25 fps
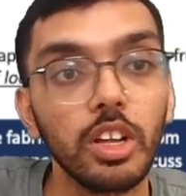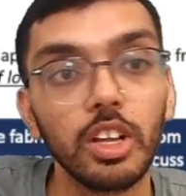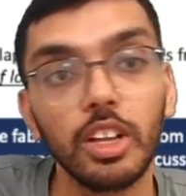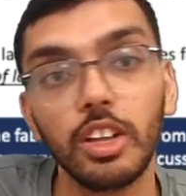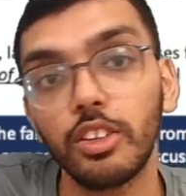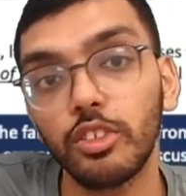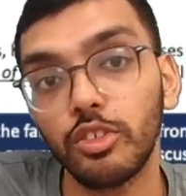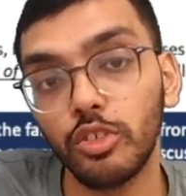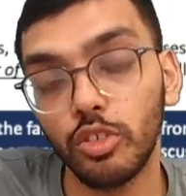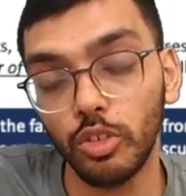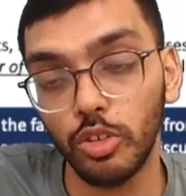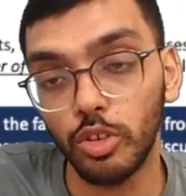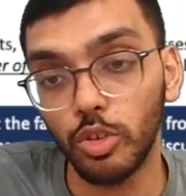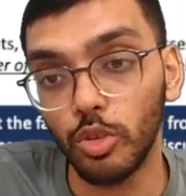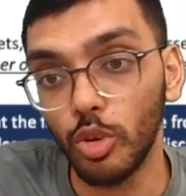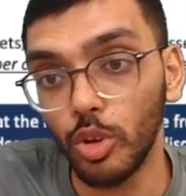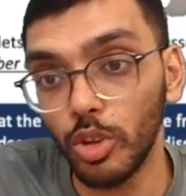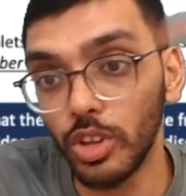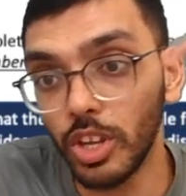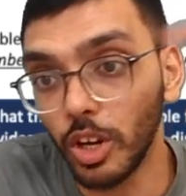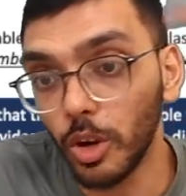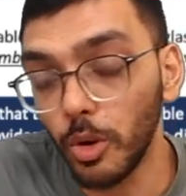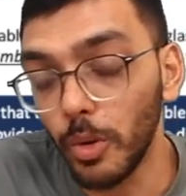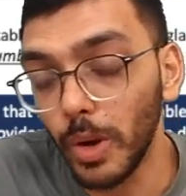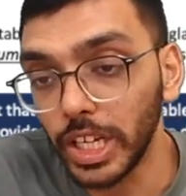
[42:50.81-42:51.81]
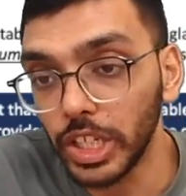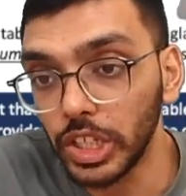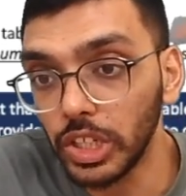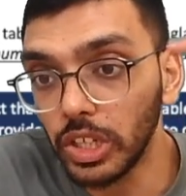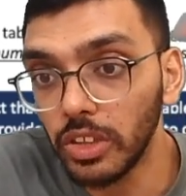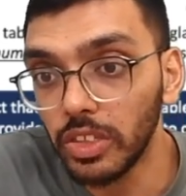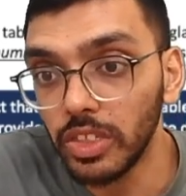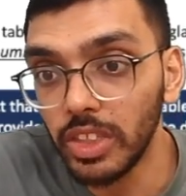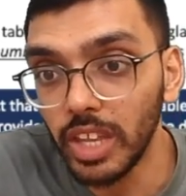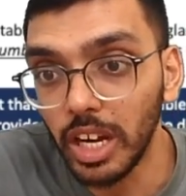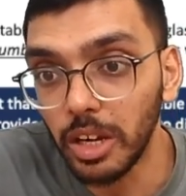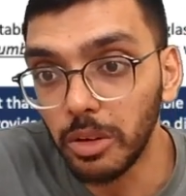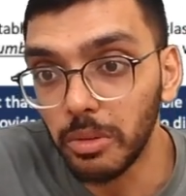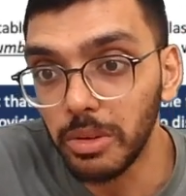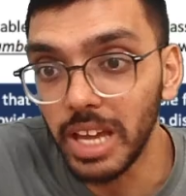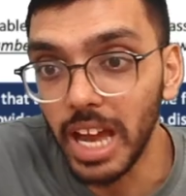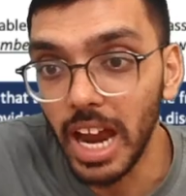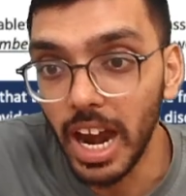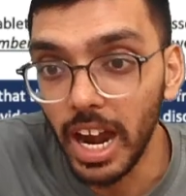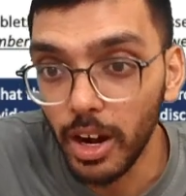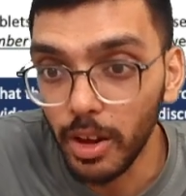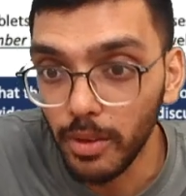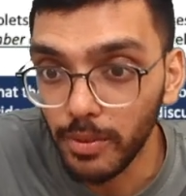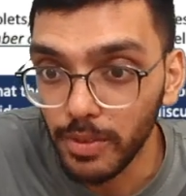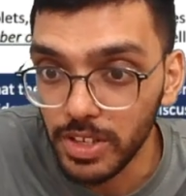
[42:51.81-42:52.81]
So the question that we
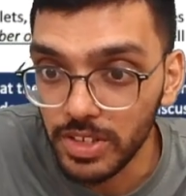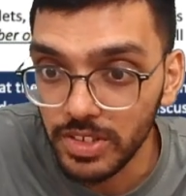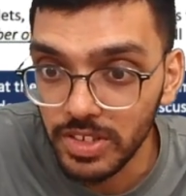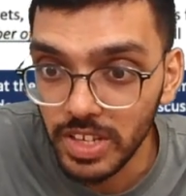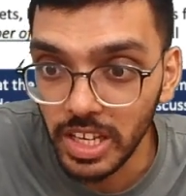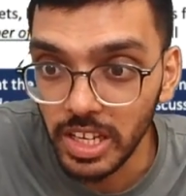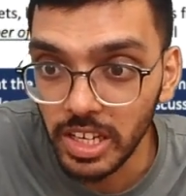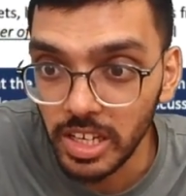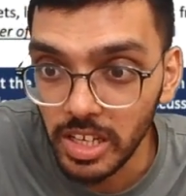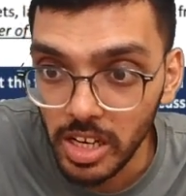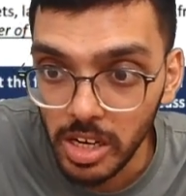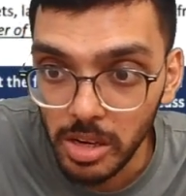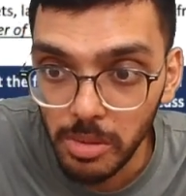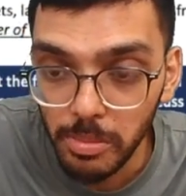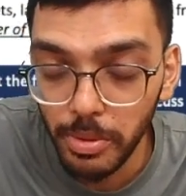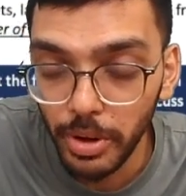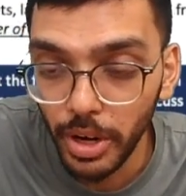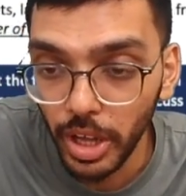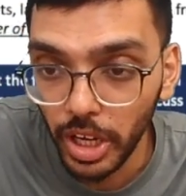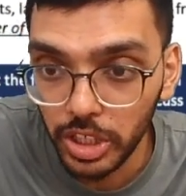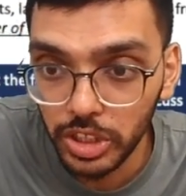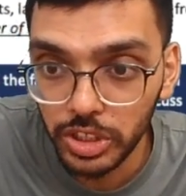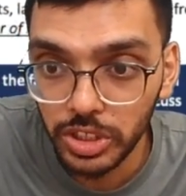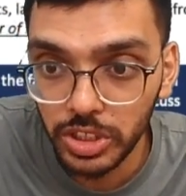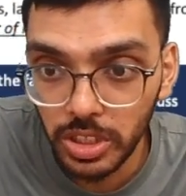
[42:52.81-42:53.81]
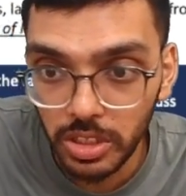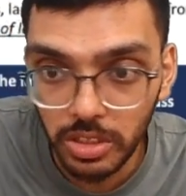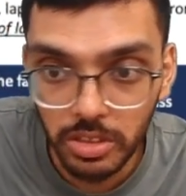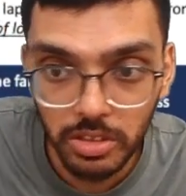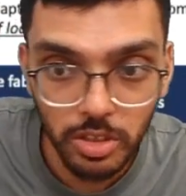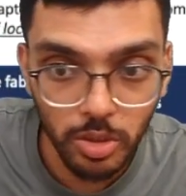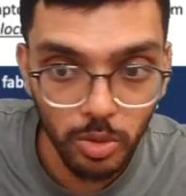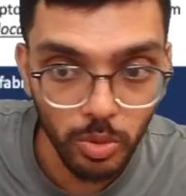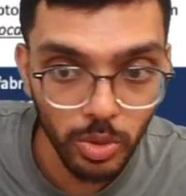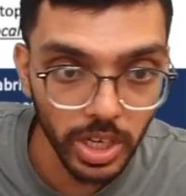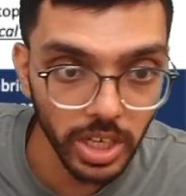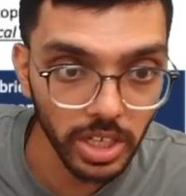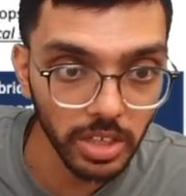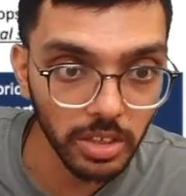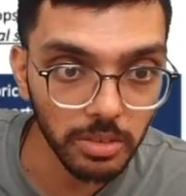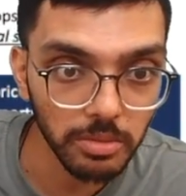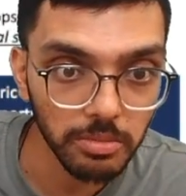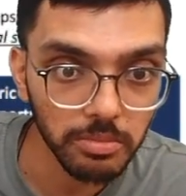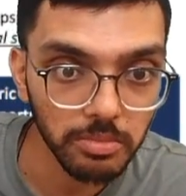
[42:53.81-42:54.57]
had of a single production unit,